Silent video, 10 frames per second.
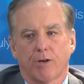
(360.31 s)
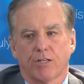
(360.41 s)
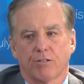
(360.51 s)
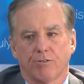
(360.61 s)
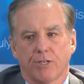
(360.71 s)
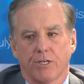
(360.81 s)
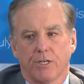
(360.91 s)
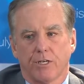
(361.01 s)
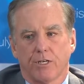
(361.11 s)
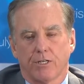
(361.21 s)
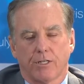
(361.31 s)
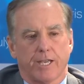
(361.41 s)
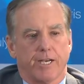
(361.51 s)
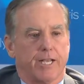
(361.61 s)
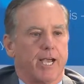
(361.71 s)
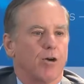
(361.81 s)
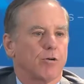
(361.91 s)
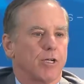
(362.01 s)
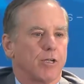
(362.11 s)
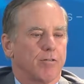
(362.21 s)
Rajavi laid
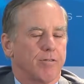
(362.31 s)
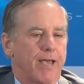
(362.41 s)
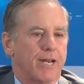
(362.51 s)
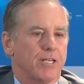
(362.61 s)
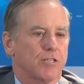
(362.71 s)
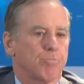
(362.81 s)
out. That